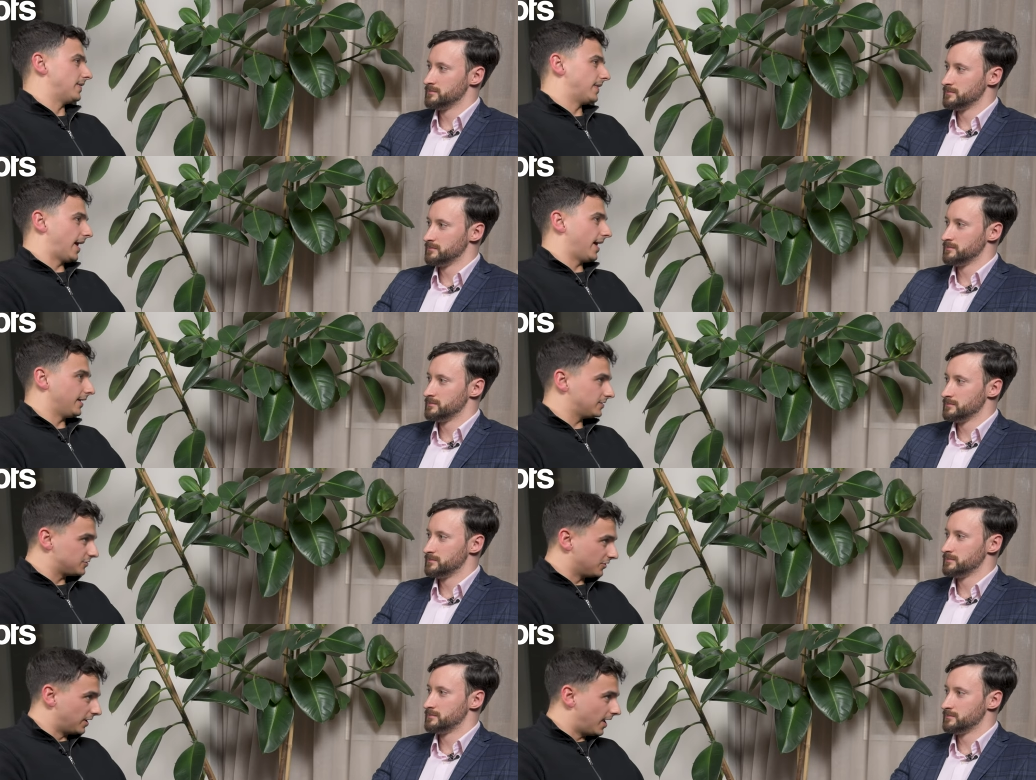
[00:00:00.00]
Speaker 1: that
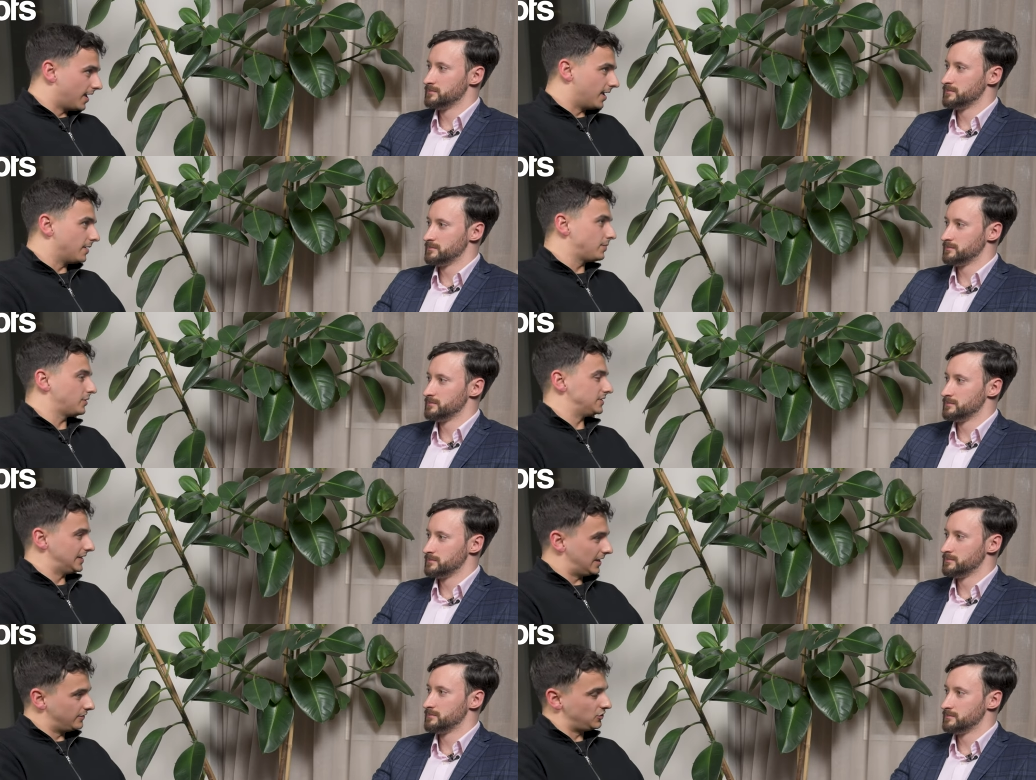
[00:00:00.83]
extra year because
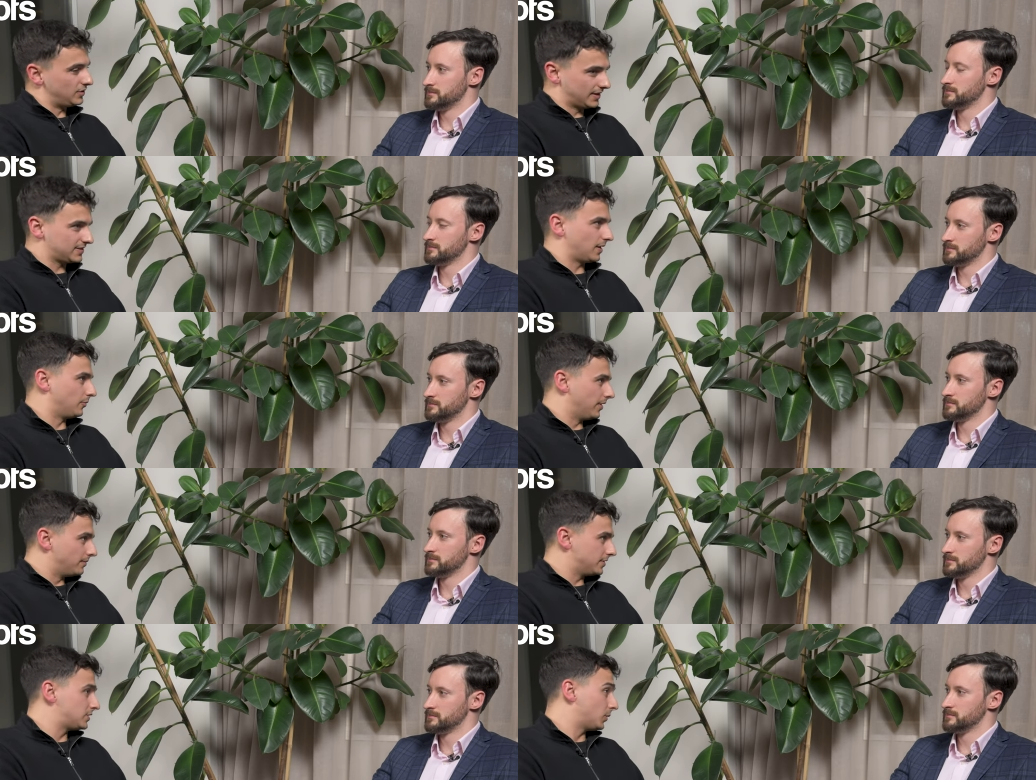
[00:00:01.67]
it gives you that summer
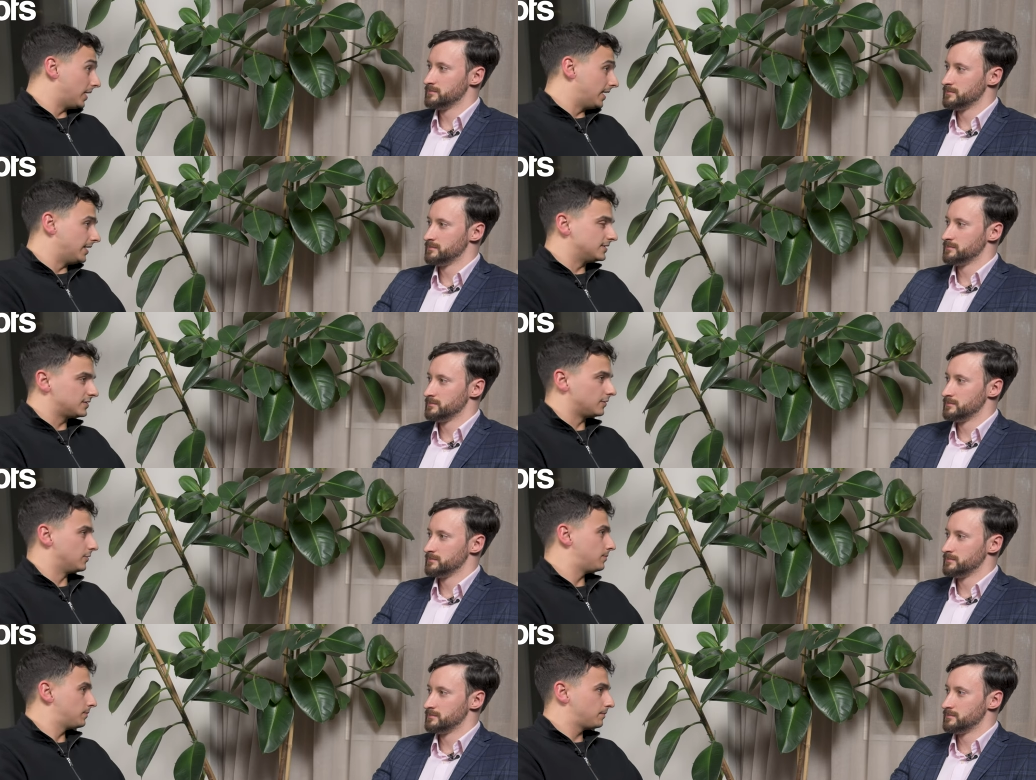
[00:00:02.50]
in between to
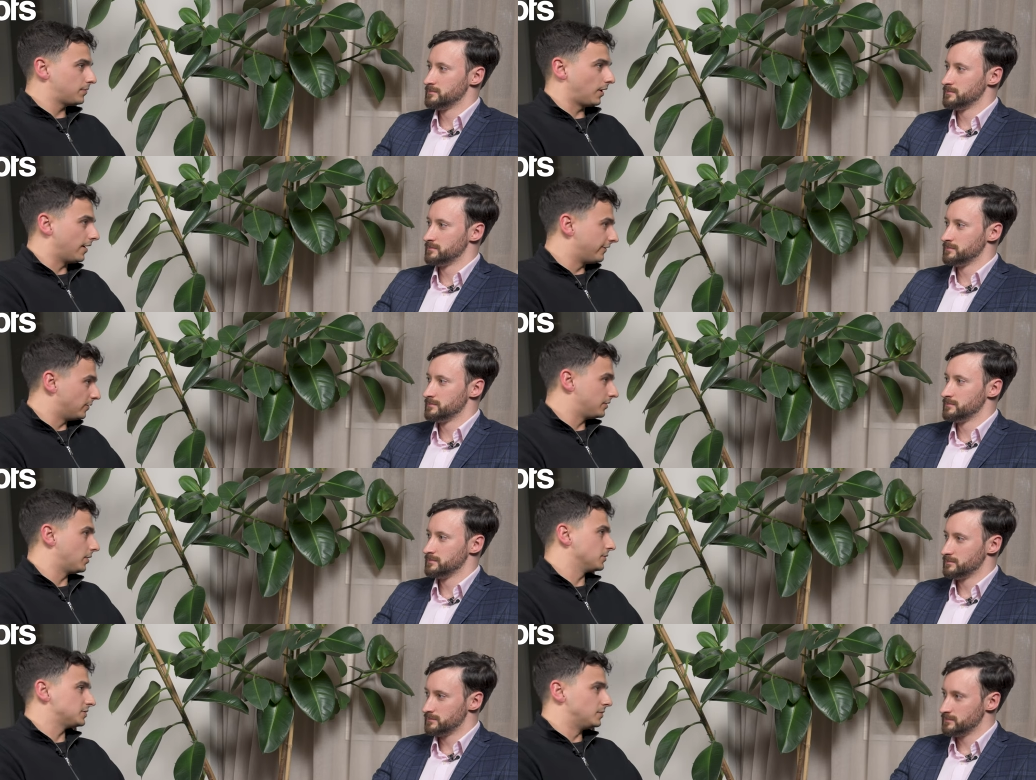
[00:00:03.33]
apply for
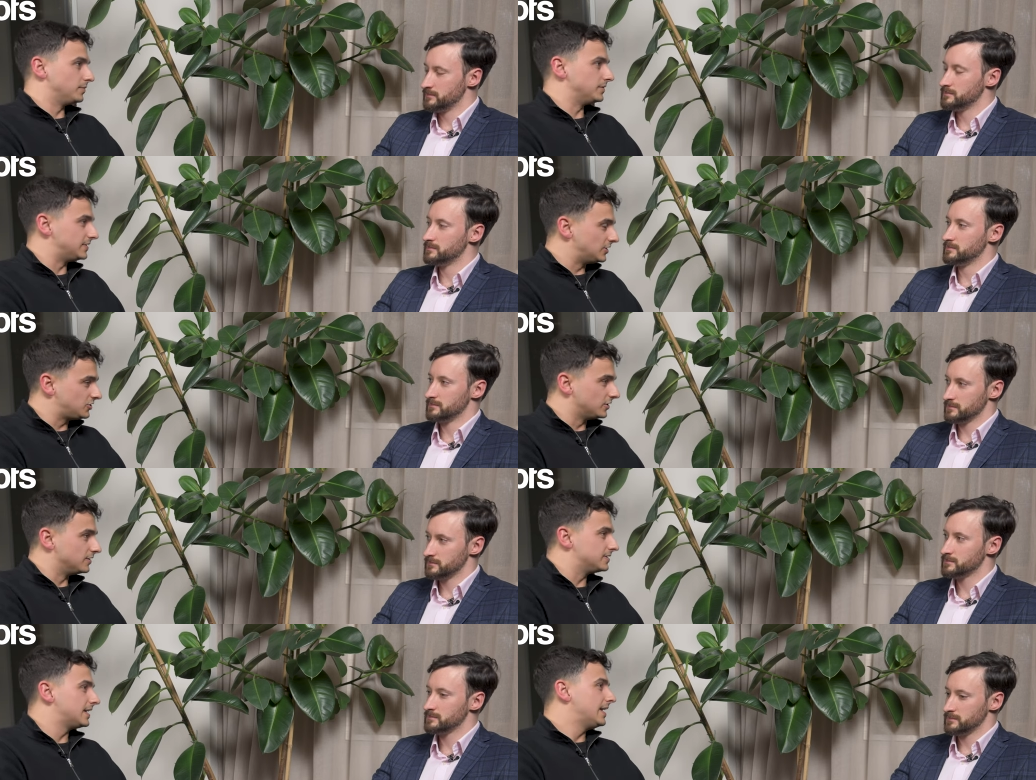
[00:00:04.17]
penultimate
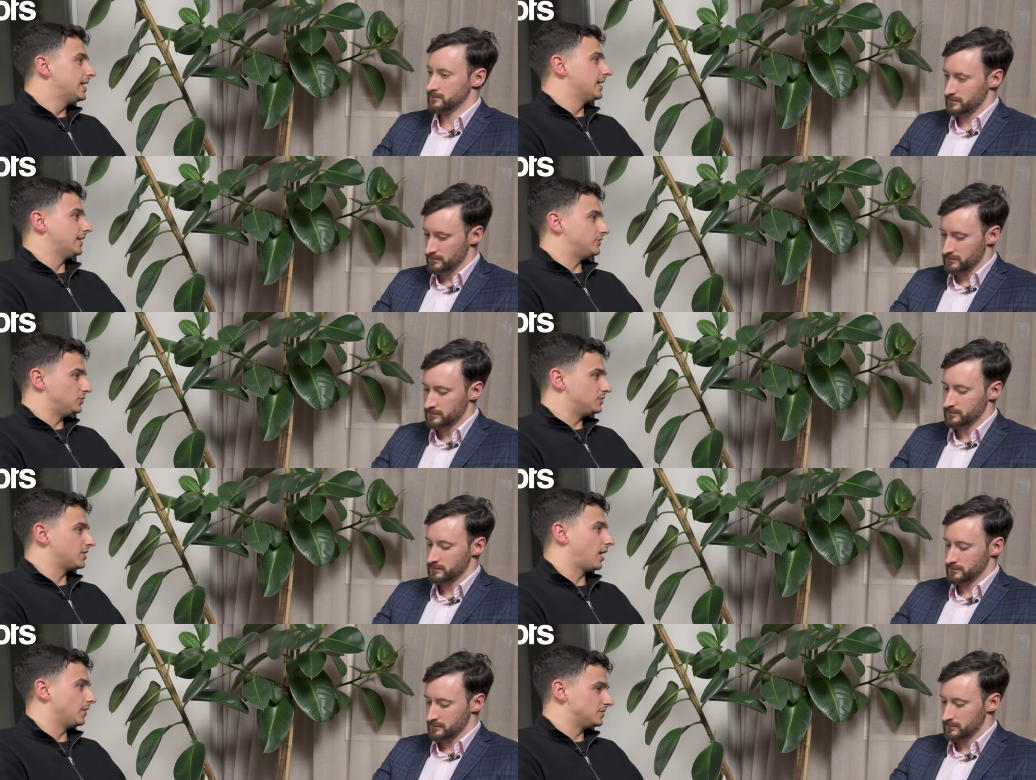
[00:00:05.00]
positions, it gives you
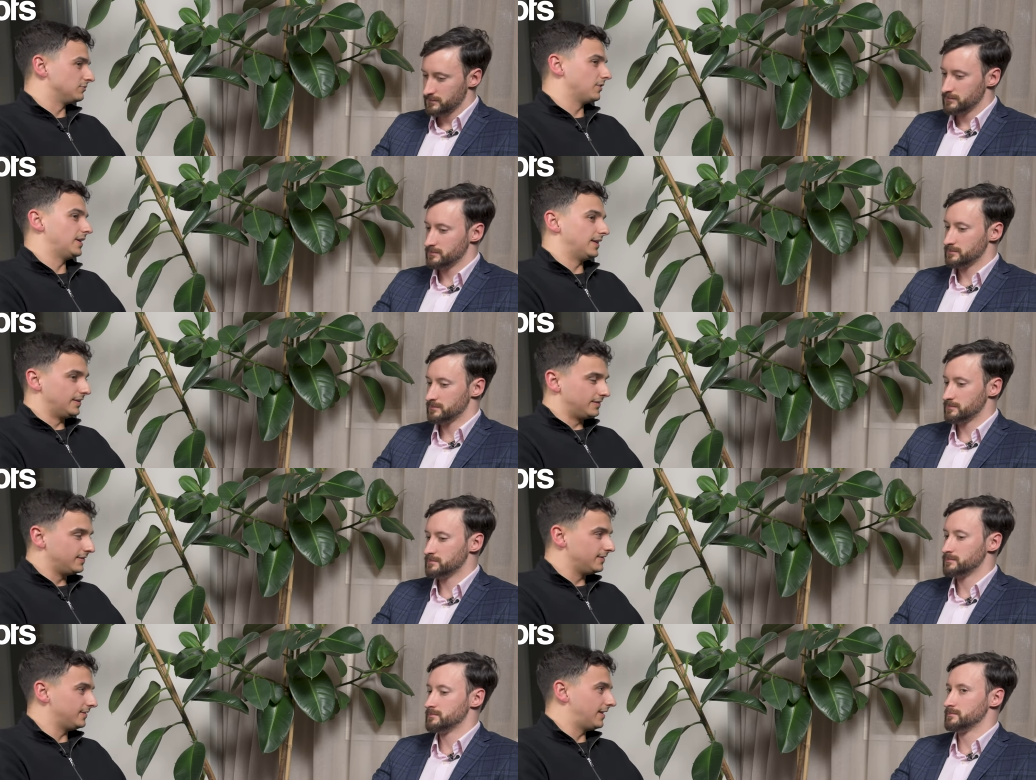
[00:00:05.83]
time to really
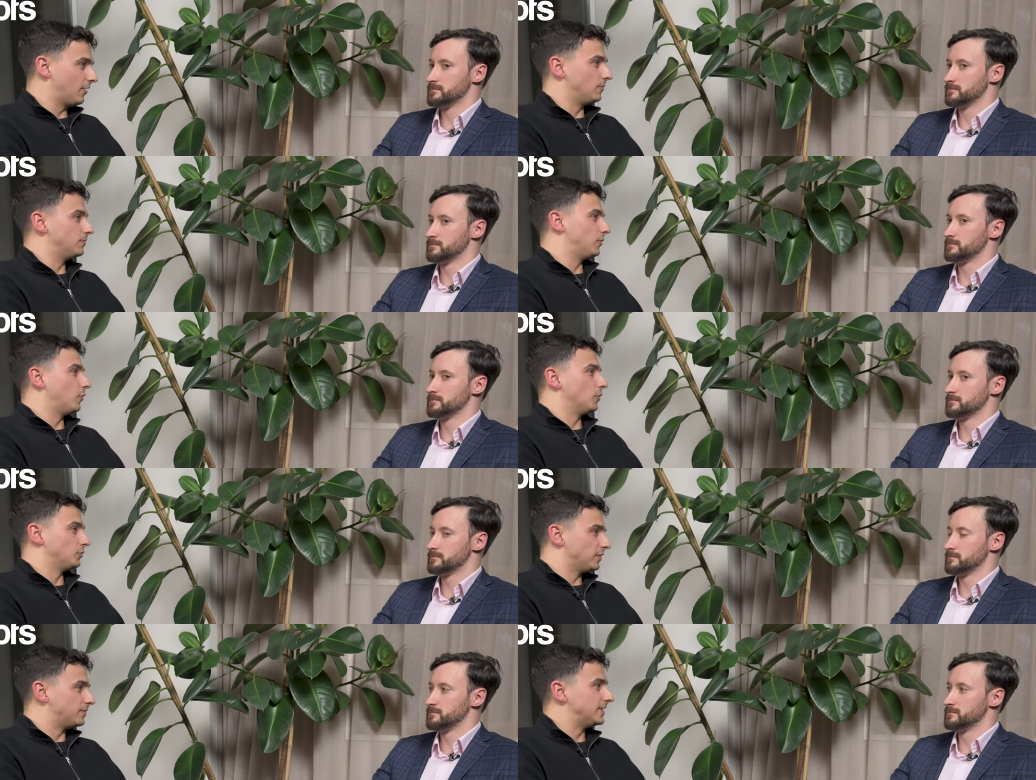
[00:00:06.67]
get on
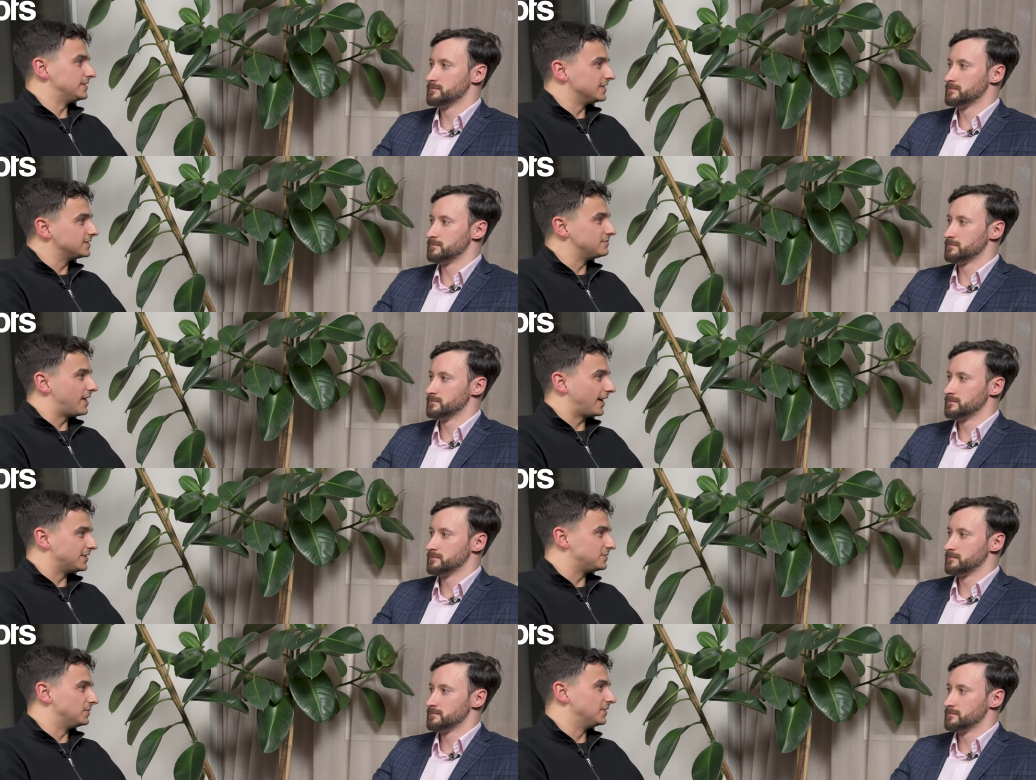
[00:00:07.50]
board with business and
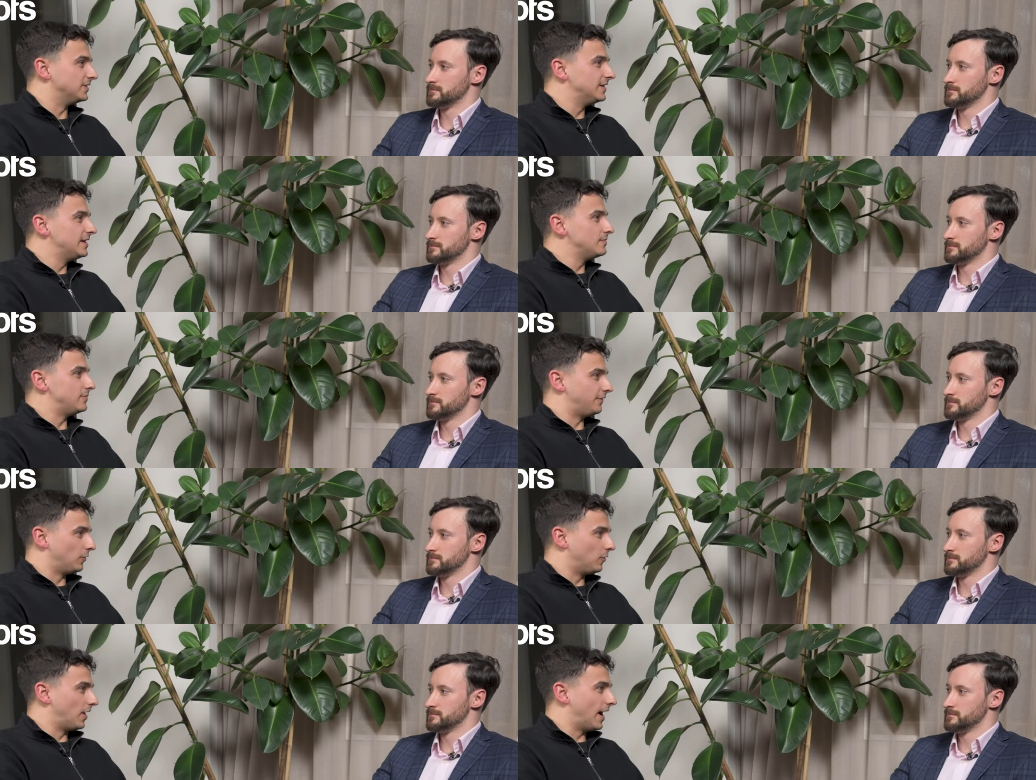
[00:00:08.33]
management
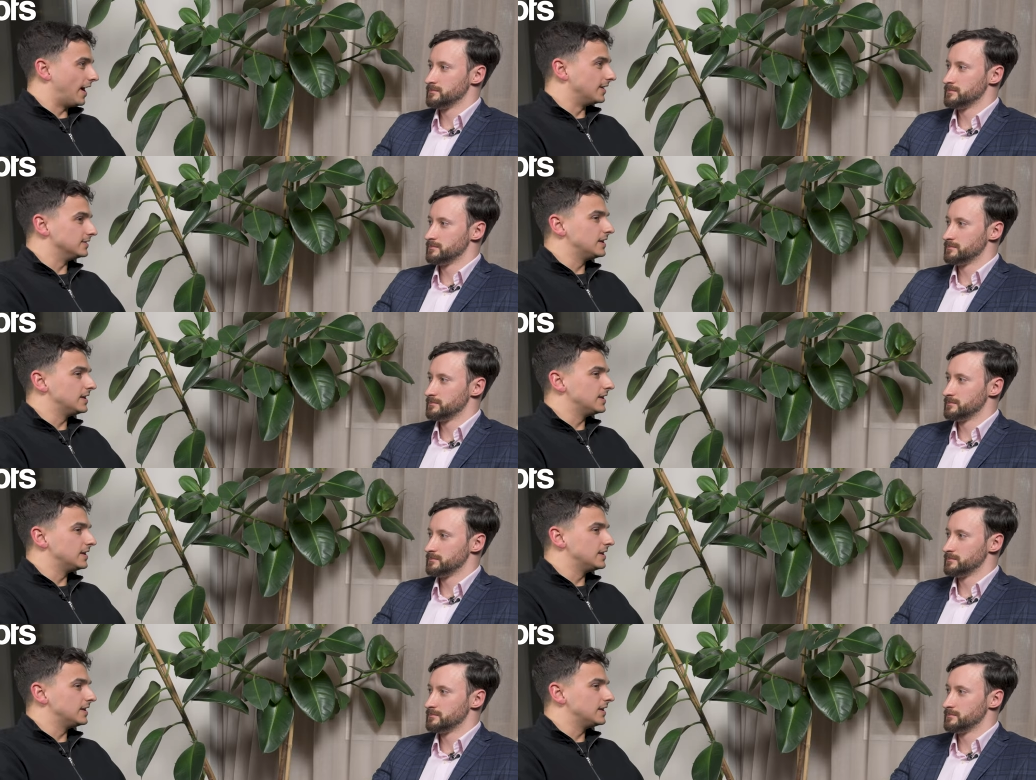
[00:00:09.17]
beforehand.